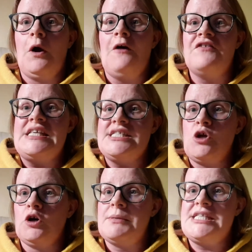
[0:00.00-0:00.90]
of His
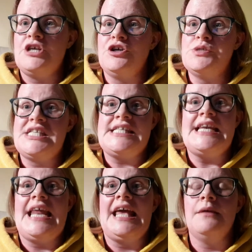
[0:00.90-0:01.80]
Dark Materials as a
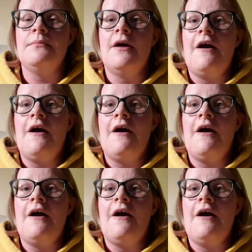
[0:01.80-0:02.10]
name